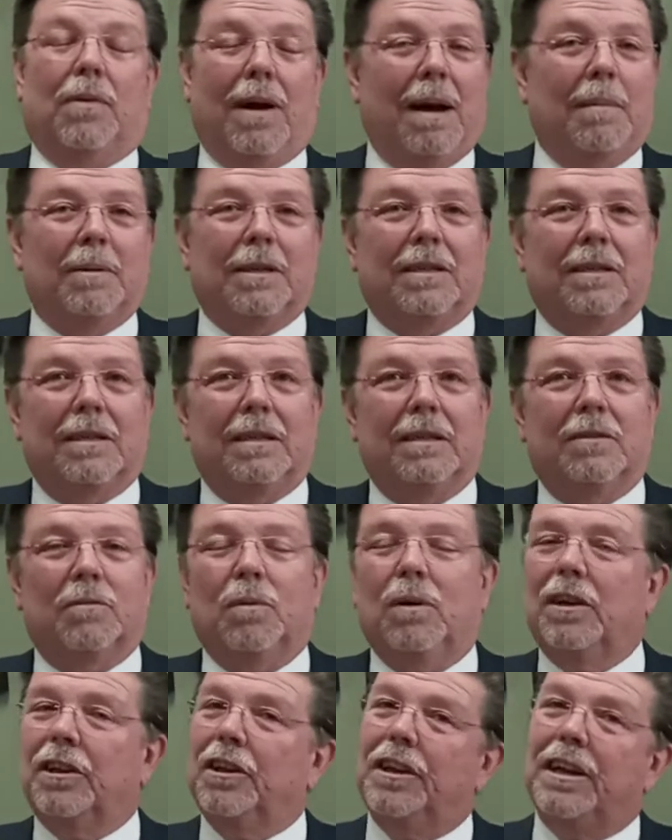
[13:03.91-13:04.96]
promises?
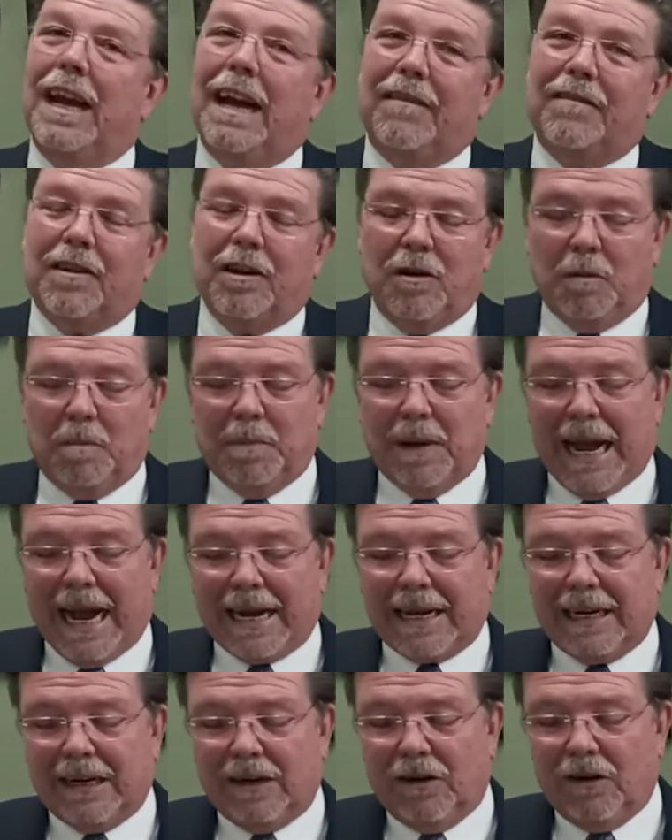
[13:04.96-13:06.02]
Well, you'd have to go
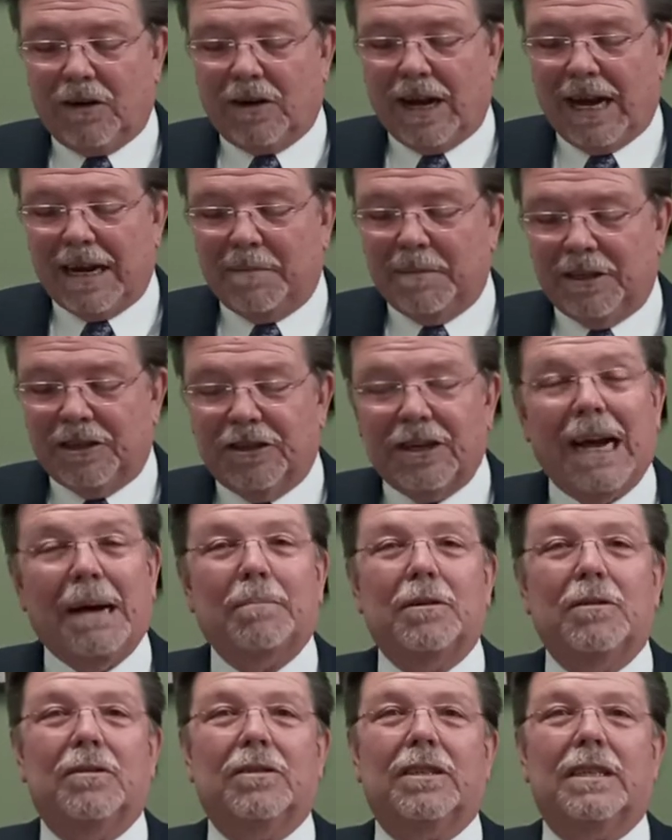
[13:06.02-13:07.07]
back and look at them in
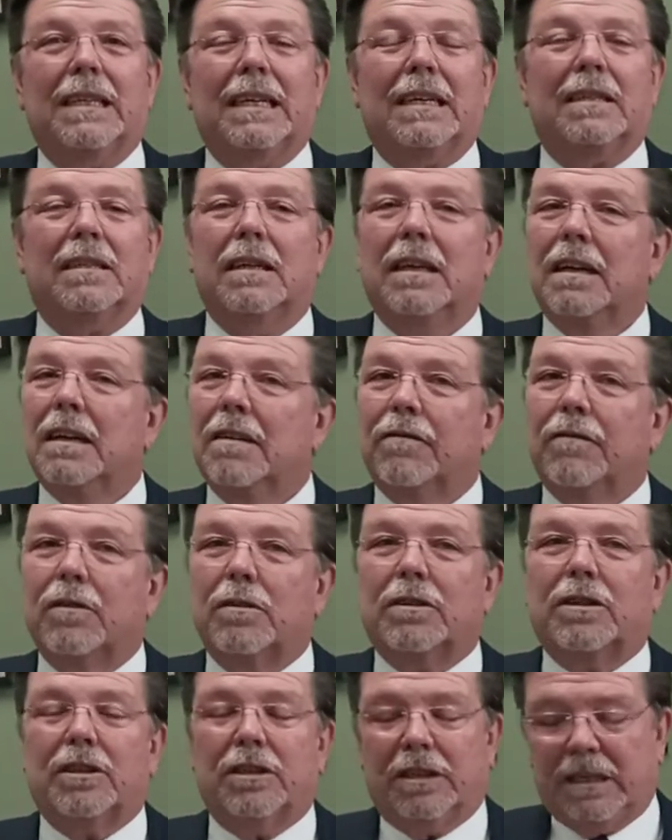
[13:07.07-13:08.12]
chapter 6,
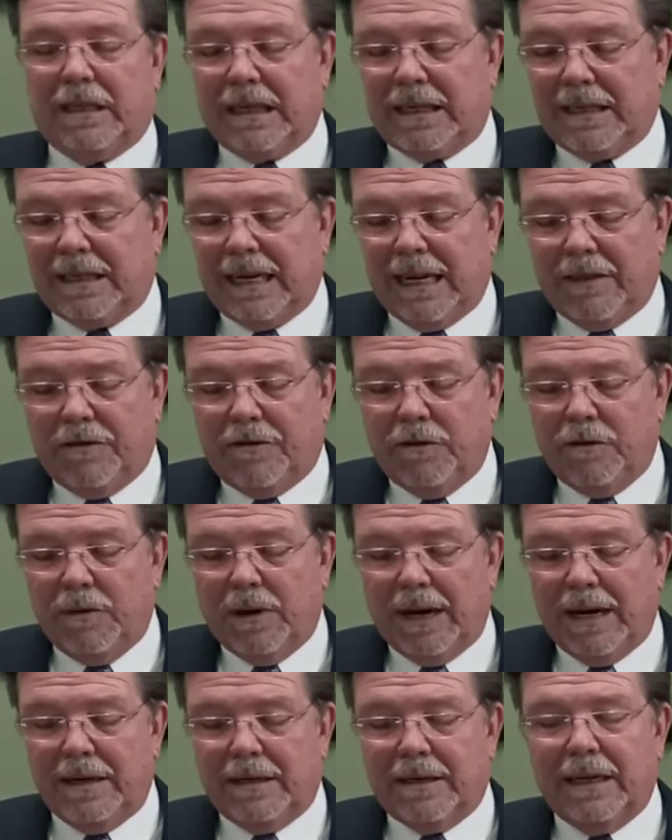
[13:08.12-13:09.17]
verses 16 through
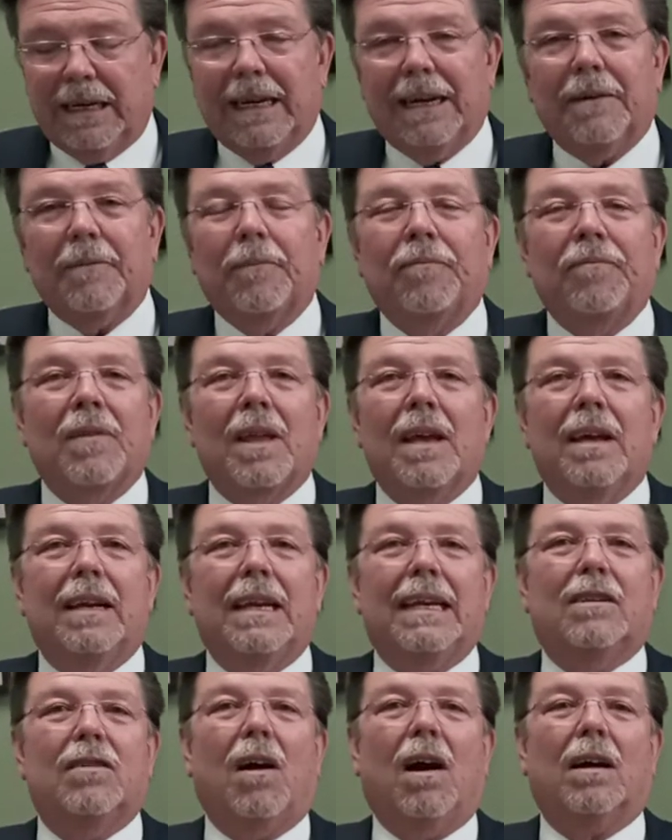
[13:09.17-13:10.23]
18. And
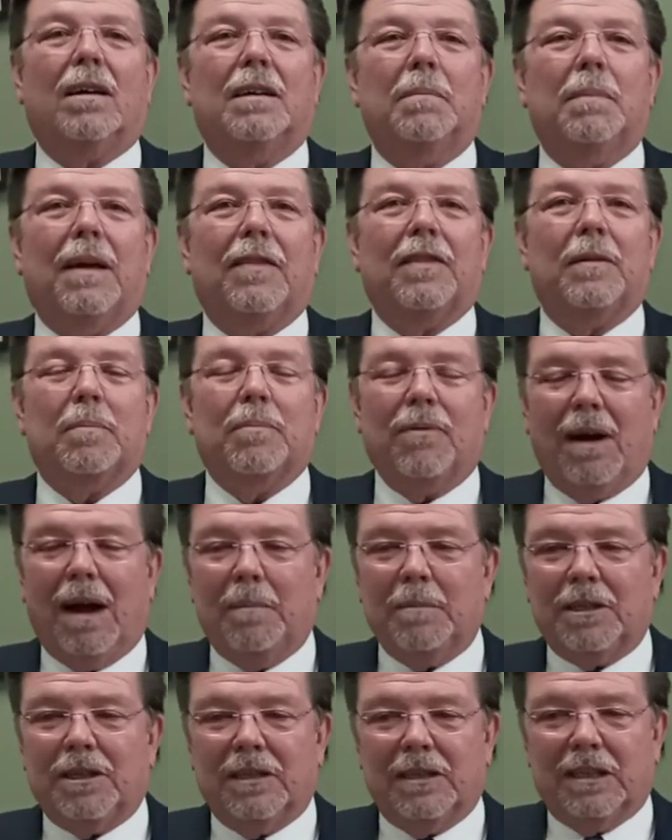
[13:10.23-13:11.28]
he talked about the
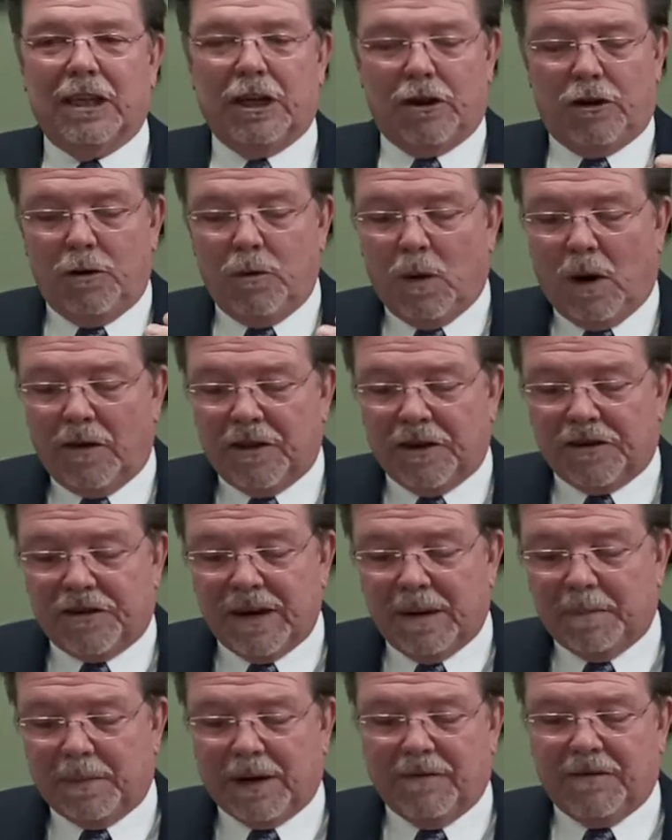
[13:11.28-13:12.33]
promises that you are the
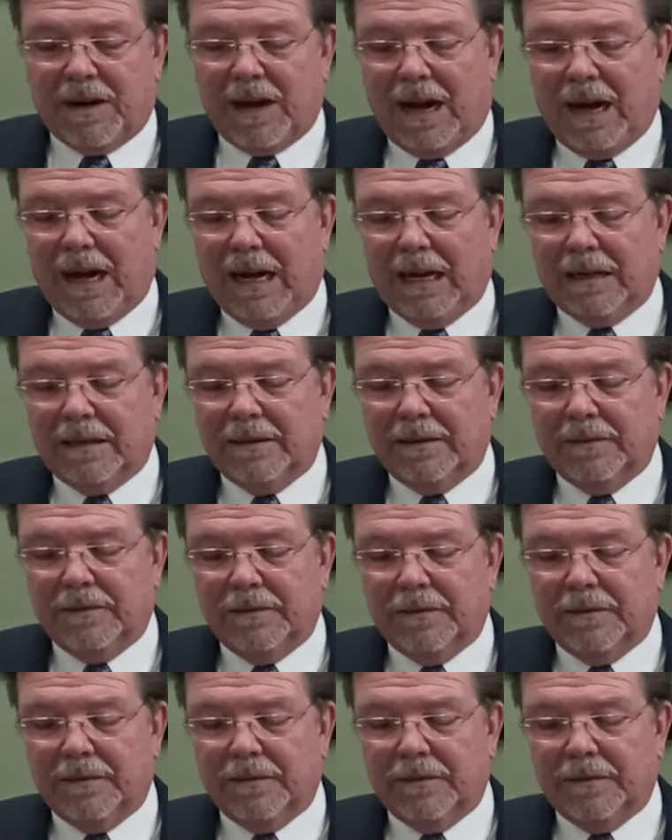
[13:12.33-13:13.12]
temple of God